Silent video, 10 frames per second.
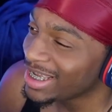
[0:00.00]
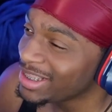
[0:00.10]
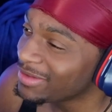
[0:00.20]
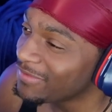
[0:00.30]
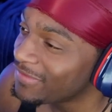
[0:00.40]

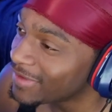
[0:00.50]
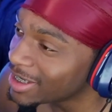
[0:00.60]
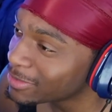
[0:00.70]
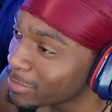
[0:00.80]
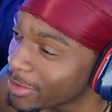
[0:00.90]
Like the
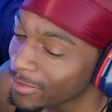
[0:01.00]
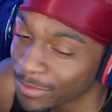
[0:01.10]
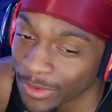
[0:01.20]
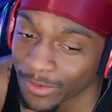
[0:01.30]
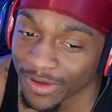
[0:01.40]
fuck, bro,
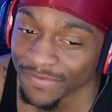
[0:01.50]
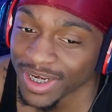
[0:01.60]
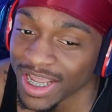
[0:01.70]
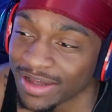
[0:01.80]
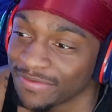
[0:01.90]
bro. If a
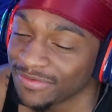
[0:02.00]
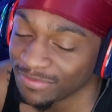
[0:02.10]
nigga,